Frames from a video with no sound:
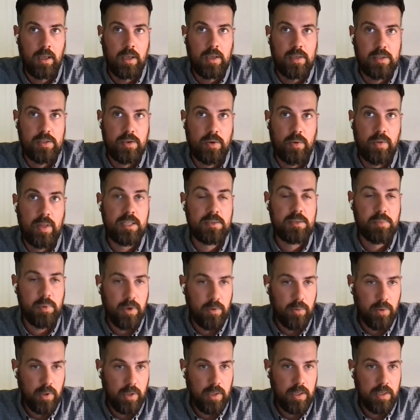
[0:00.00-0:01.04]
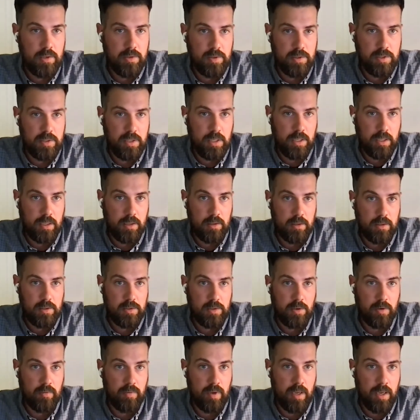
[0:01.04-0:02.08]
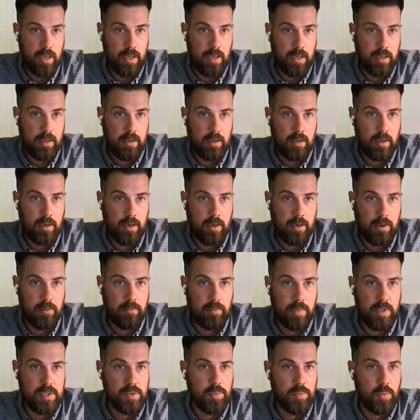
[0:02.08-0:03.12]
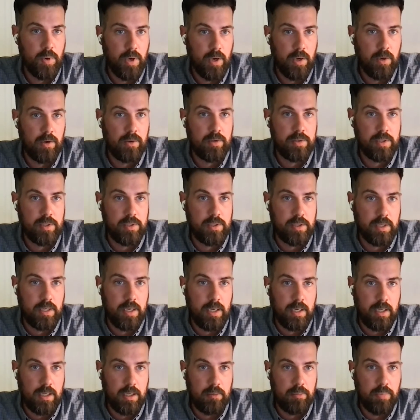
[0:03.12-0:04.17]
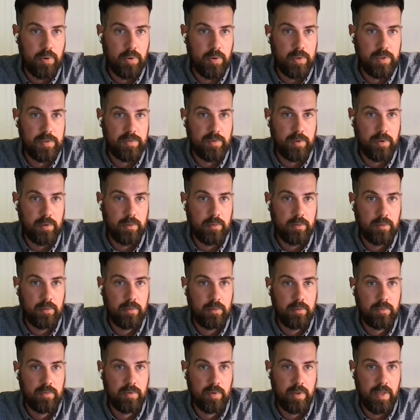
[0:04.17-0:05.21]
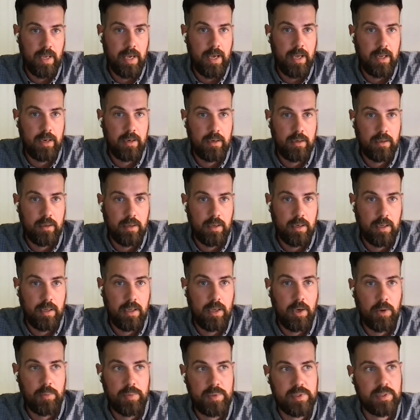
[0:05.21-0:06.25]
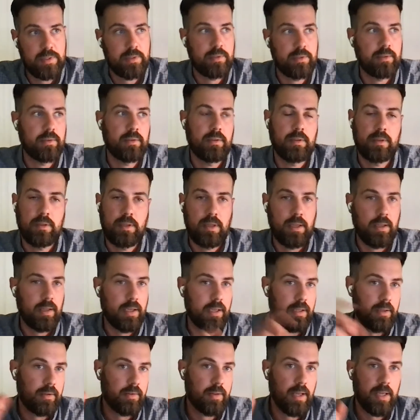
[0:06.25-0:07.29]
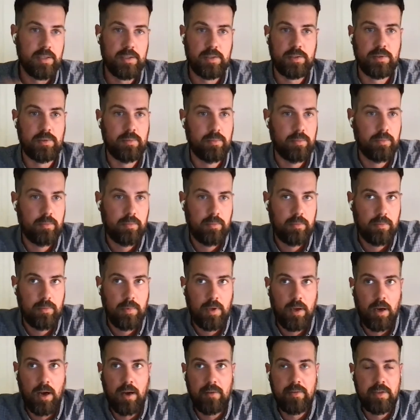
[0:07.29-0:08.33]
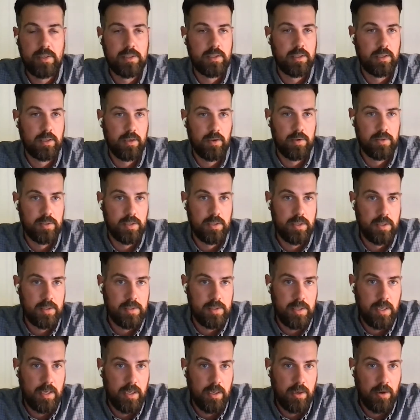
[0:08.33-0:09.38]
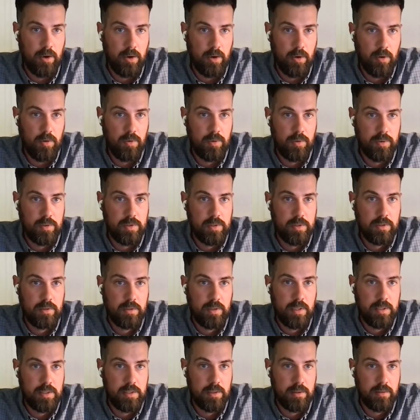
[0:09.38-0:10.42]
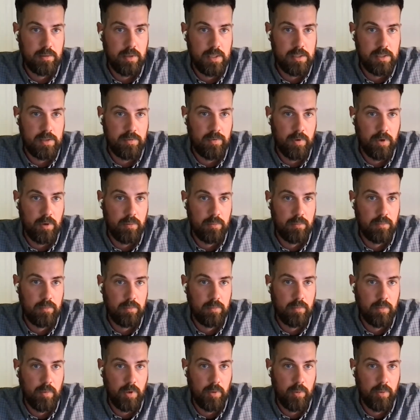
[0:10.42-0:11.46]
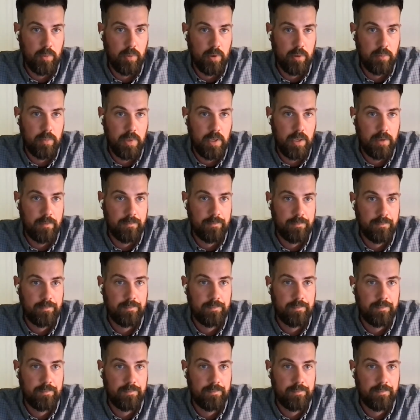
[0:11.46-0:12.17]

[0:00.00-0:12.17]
So that's been a really interesting survey as well, just to kind of get a pulse for that. And it helps, like that's obviously goes into setting our goals as a firm where we want to be.